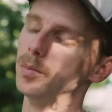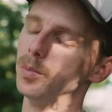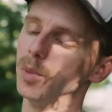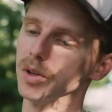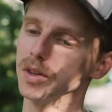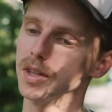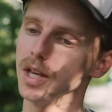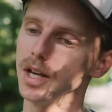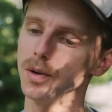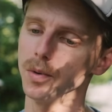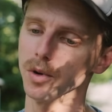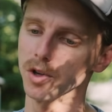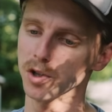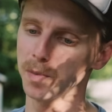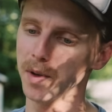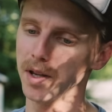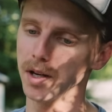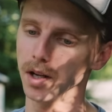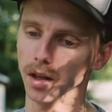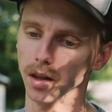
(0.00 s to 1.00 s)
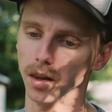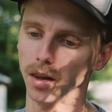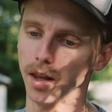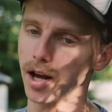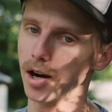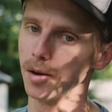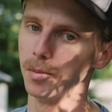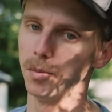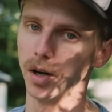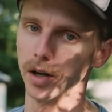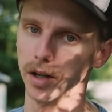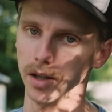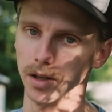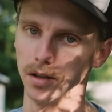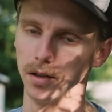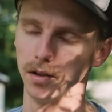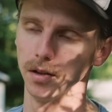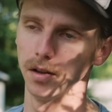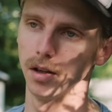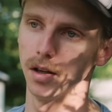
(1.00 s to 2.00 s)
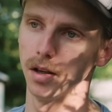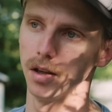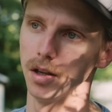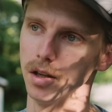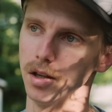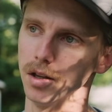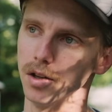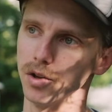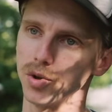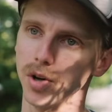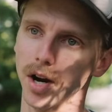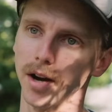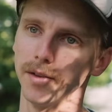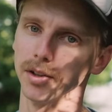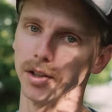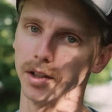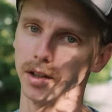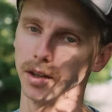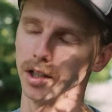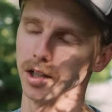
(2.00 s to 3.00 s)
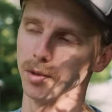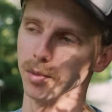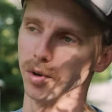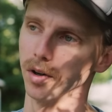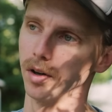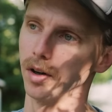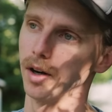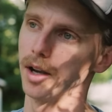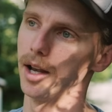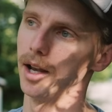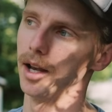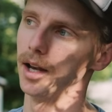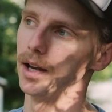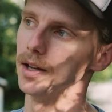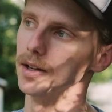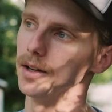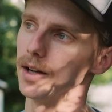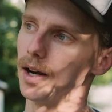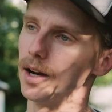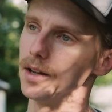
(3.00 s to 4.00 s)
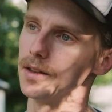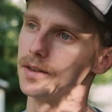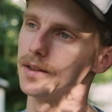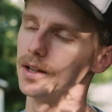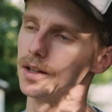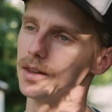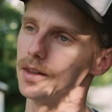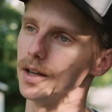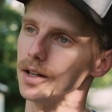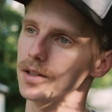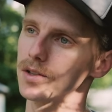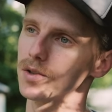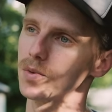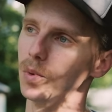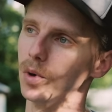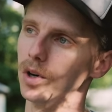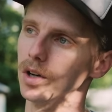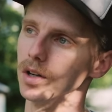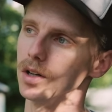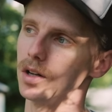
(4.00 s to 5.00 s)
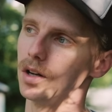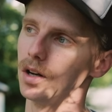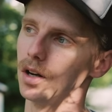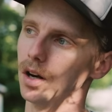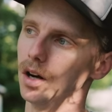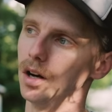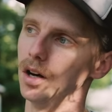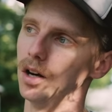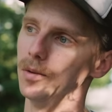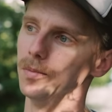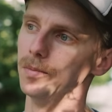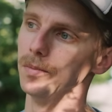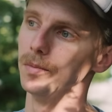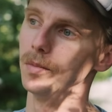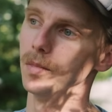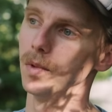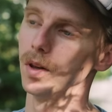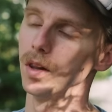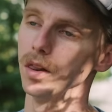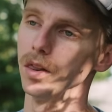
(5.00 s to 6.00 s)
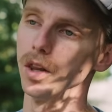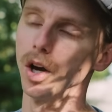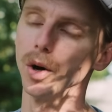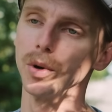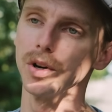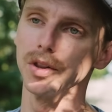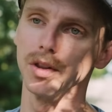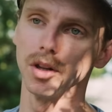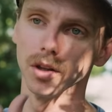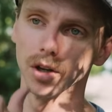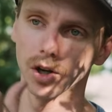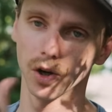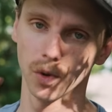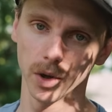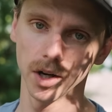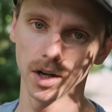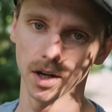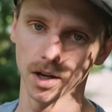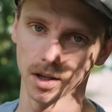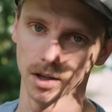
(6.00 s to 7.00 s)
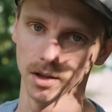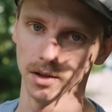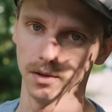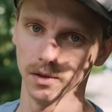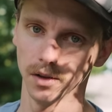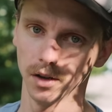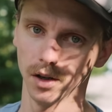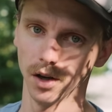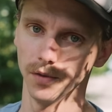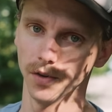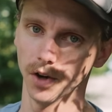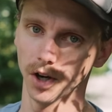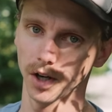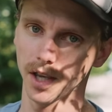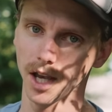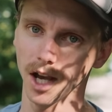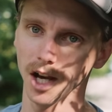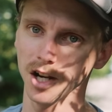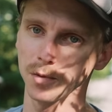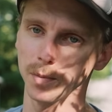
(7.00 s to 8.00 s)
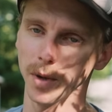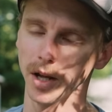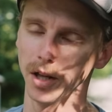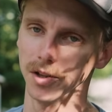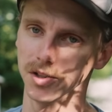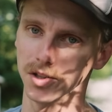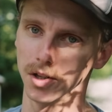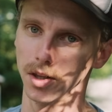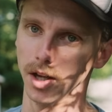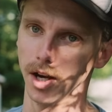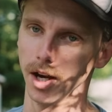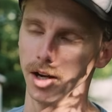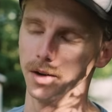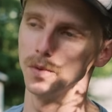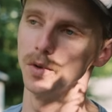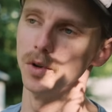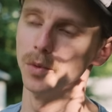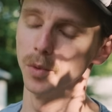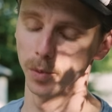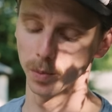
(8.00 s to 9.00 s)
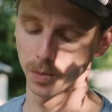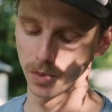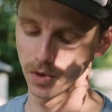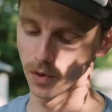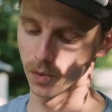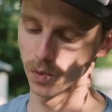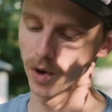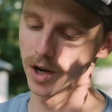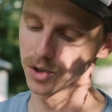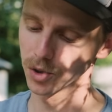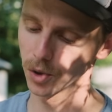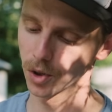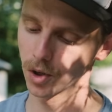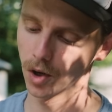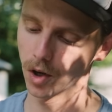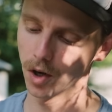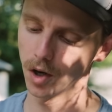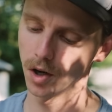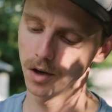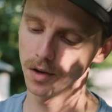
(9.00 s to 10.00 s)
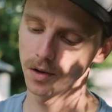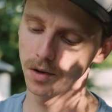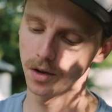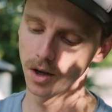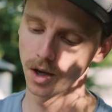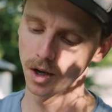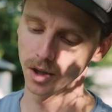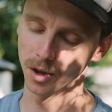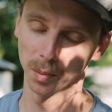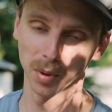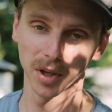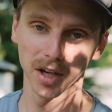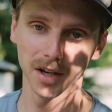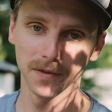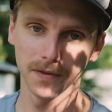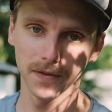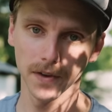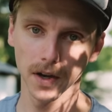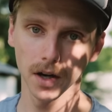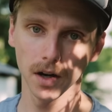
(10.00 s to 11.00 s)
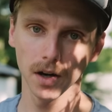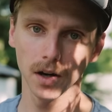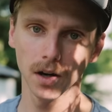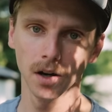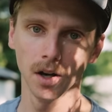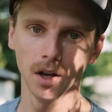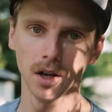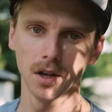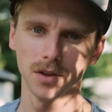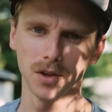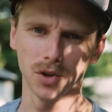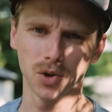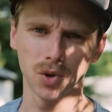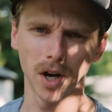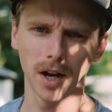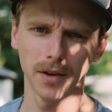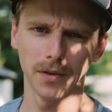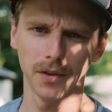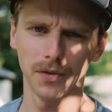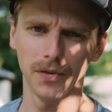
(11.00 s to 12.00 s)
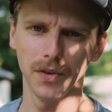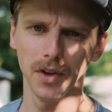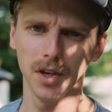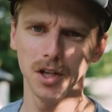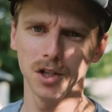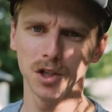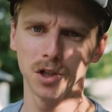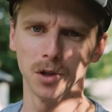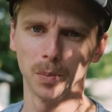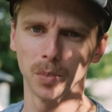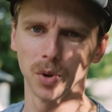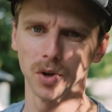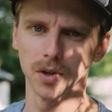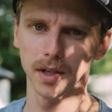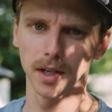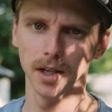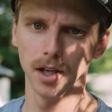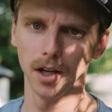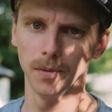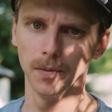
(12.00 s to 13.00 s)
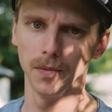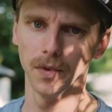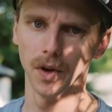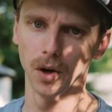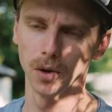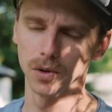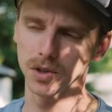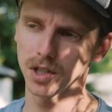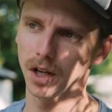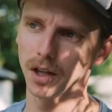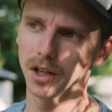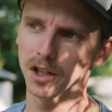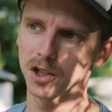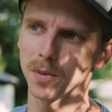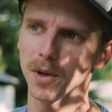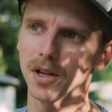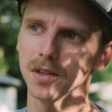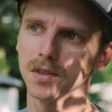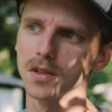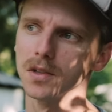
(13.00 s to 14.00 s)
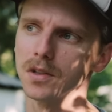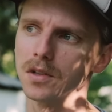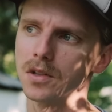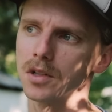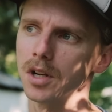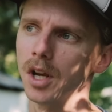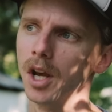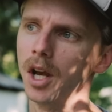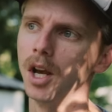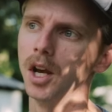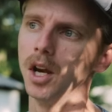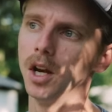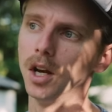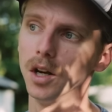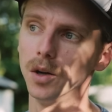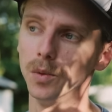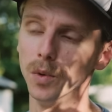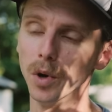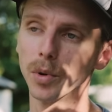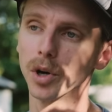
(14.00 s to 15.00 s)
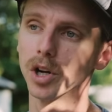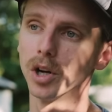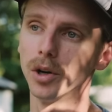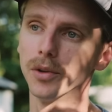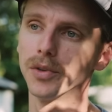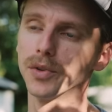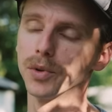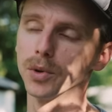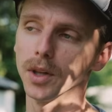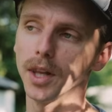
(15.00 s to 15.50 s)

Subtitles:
but they were spending a lot of money in traveling labor. And I think that's what lowered the liquidity of our cash balance a lot. We were the rental car, the plane fare, the travel fees, the per diem, the hotel expenses. We were going through a